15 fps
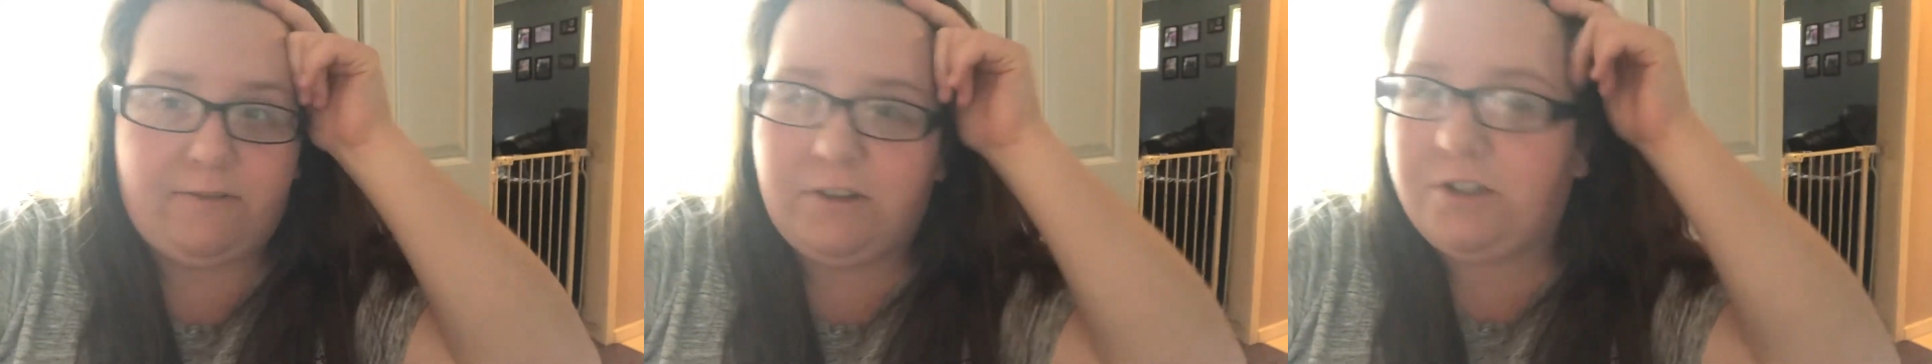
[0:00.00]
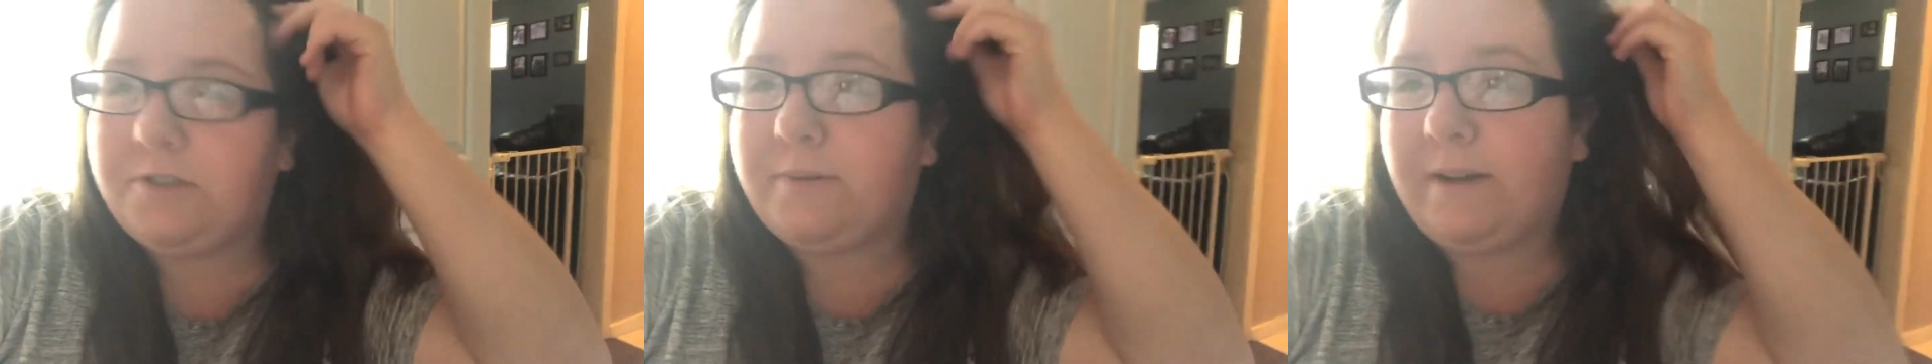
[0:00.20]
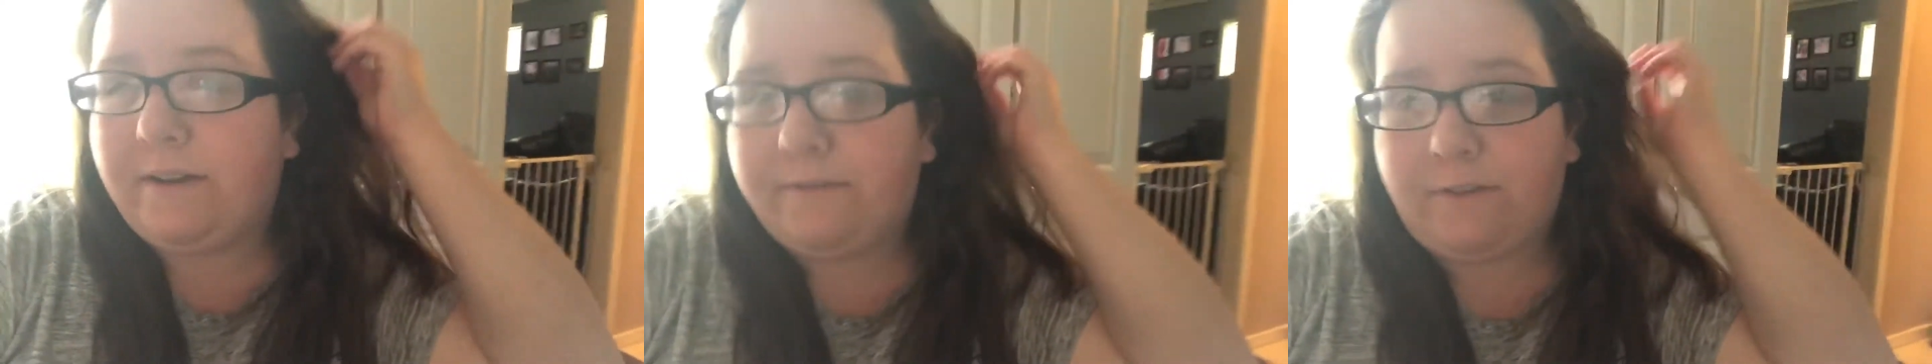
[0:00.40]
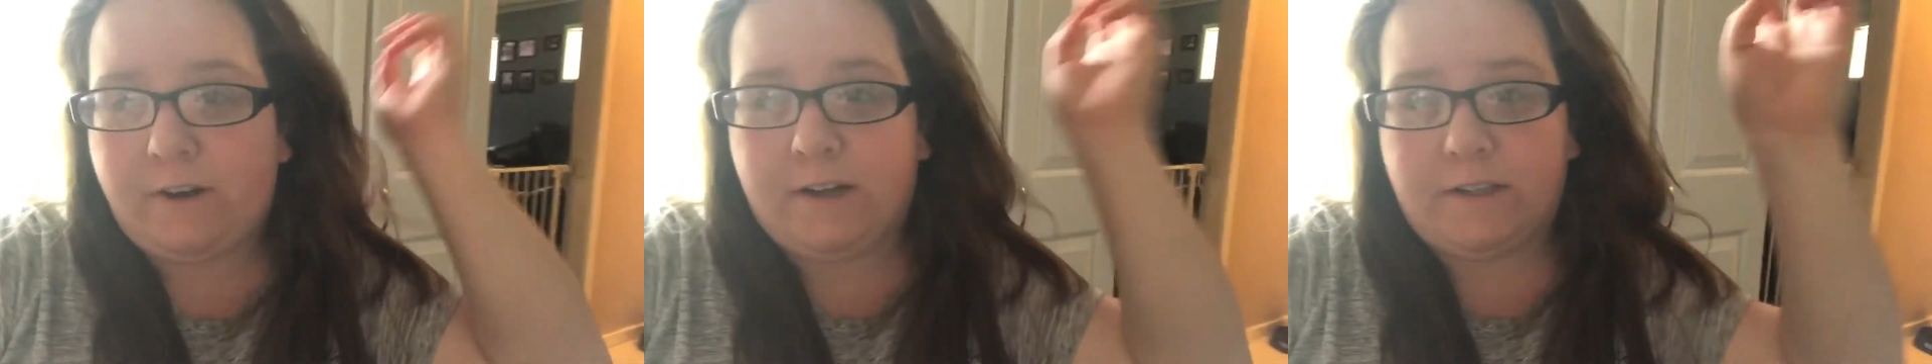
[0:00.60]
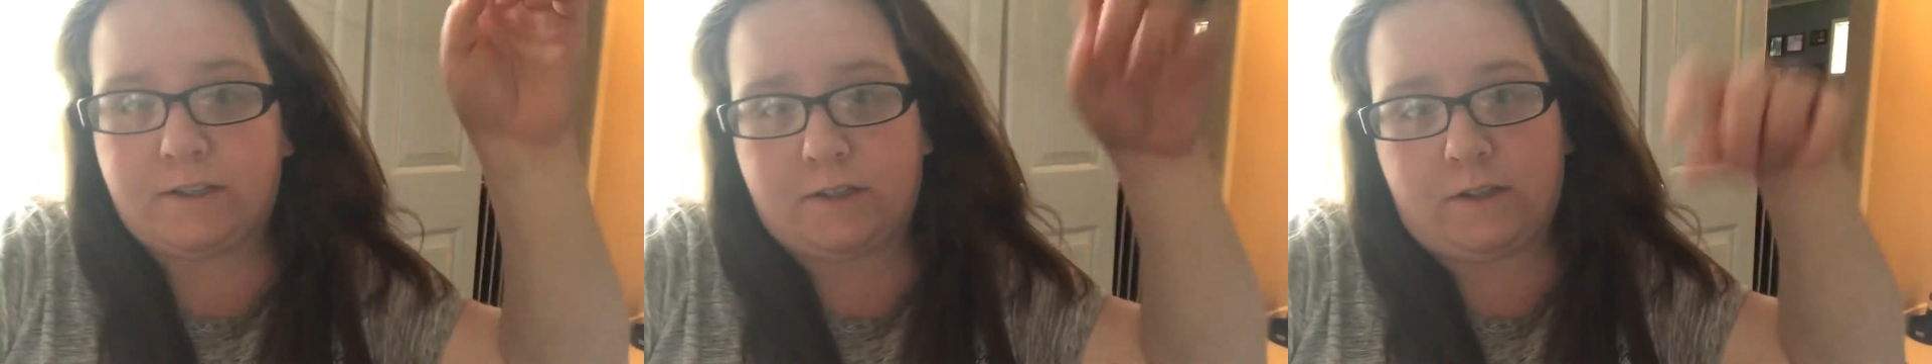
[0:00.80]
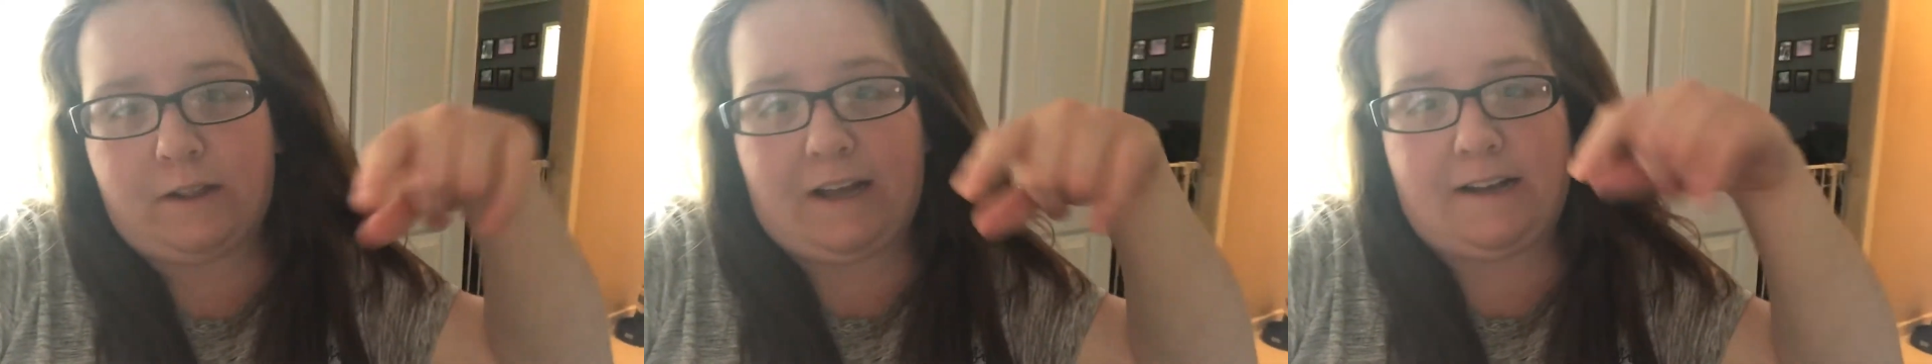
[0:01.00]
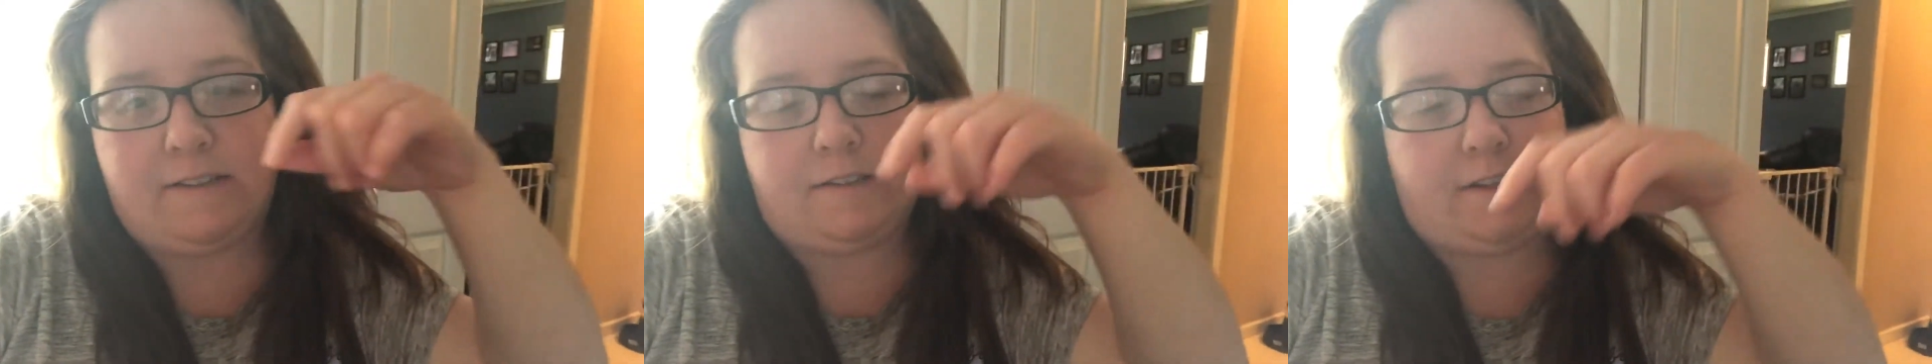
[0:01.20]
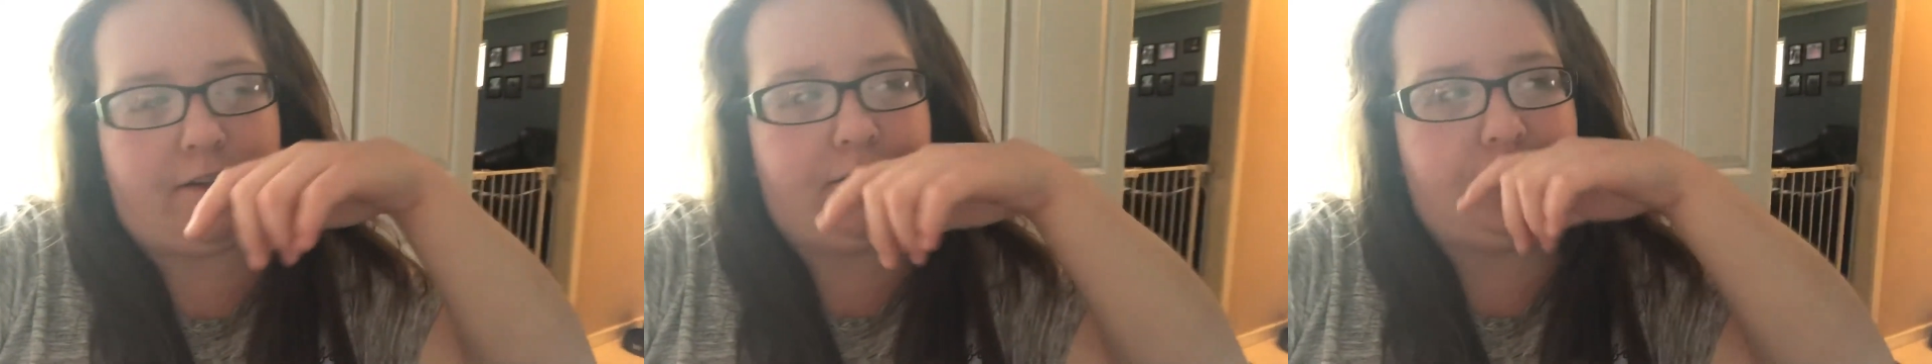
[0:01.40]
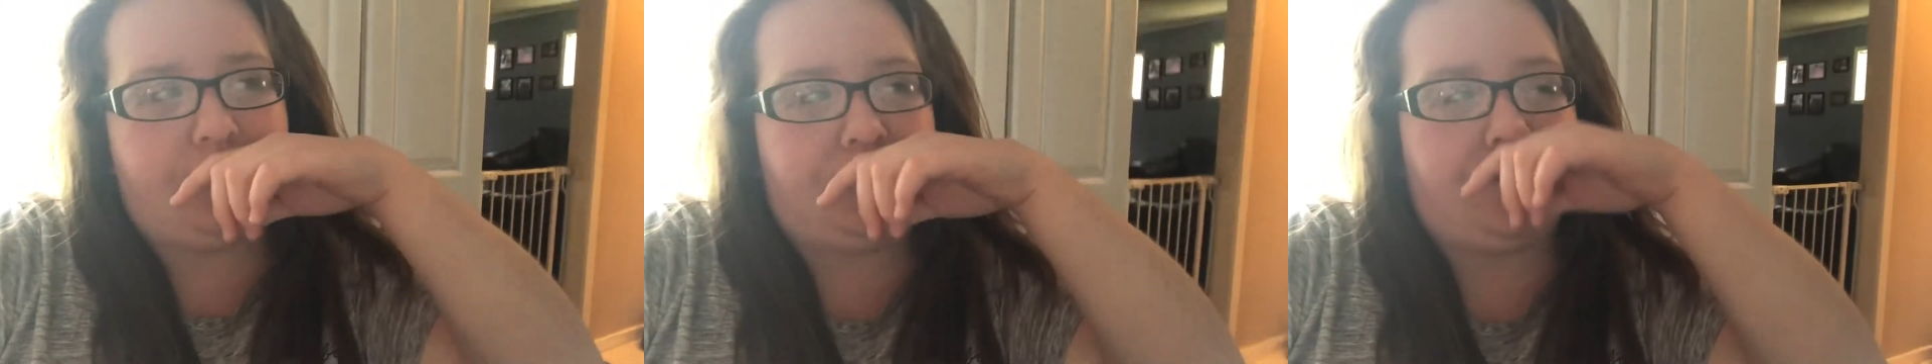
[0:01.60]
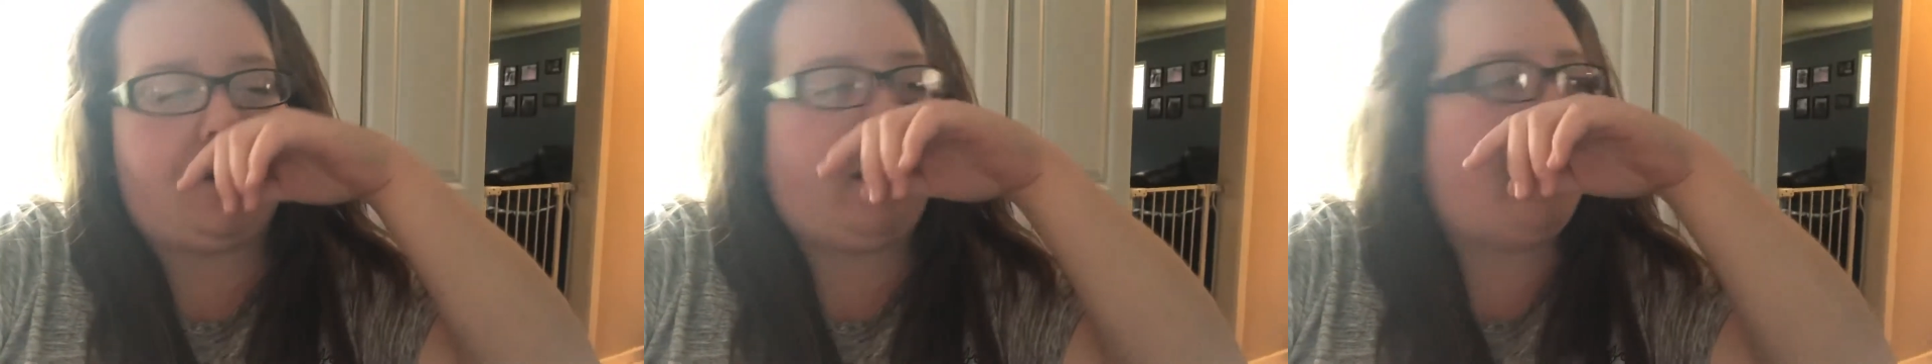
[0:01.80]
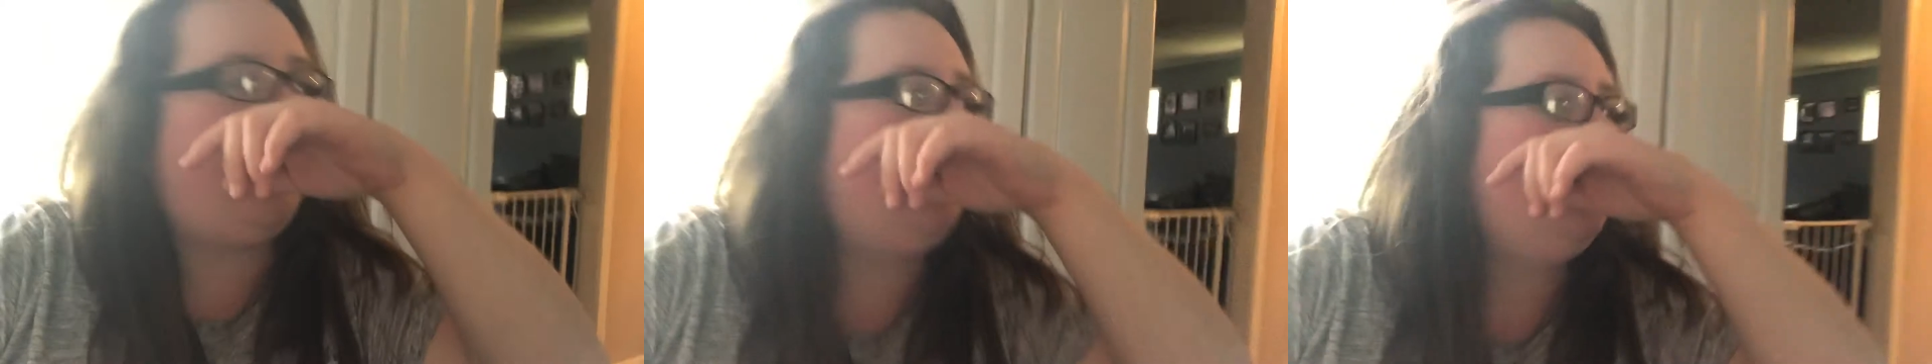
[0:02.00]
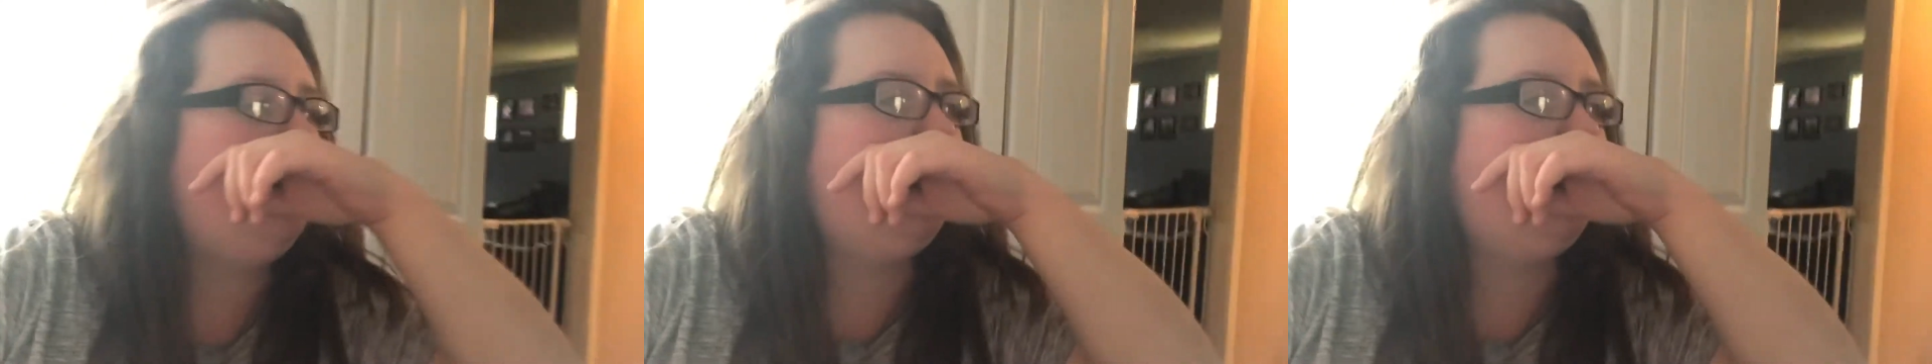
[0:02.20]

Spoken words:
We're just waiting for his last load to dry.